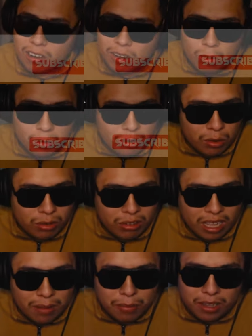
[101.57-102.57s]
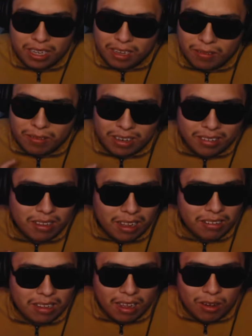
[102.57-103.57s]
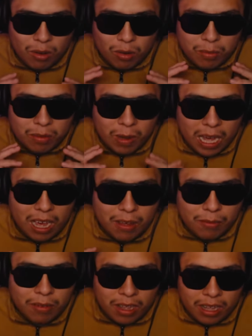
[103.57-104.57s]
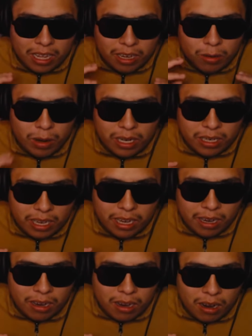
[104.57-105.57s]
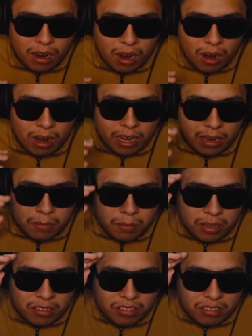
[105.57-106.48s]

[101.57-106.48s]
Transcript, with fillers: know doing that. But anyways, guys, I hope you have a great day. Alright, peace